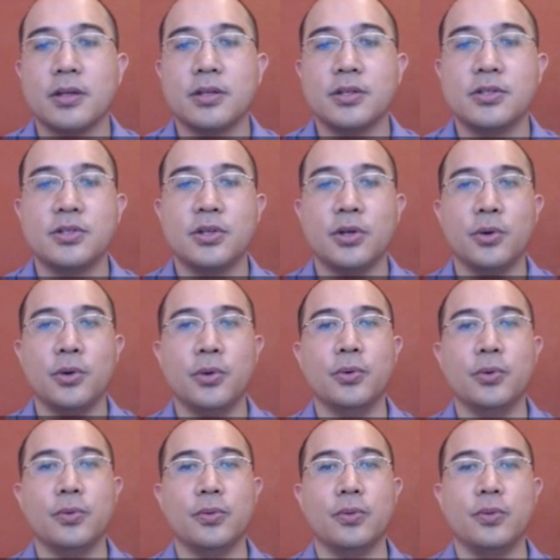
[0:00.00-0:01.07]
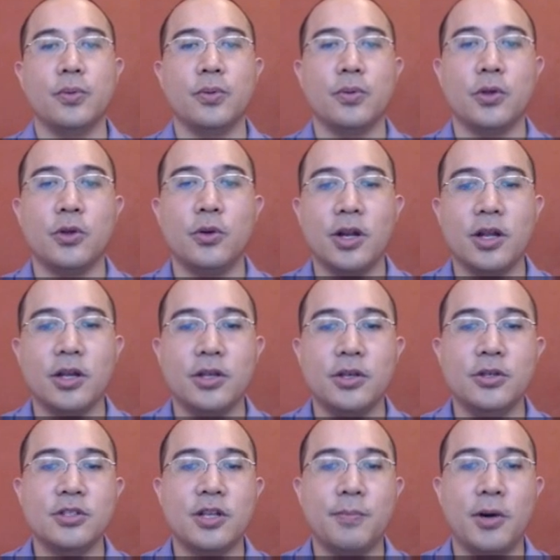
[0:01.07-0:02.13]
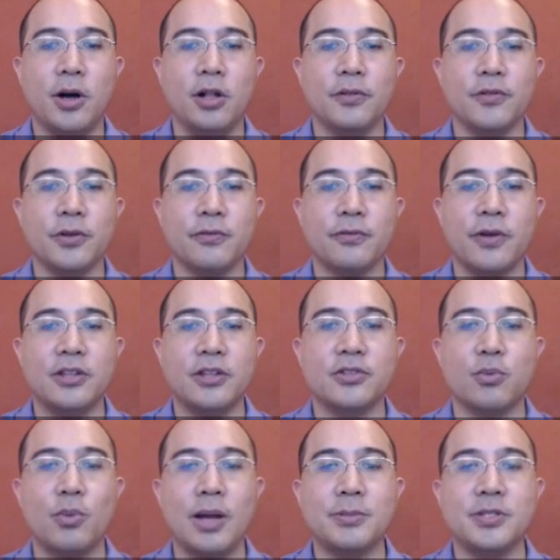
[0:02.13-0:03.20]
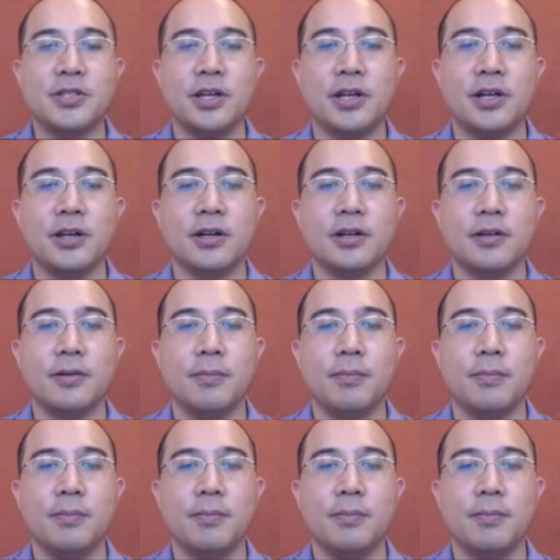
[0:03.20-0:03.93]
So you want to use up all of your friend's reps here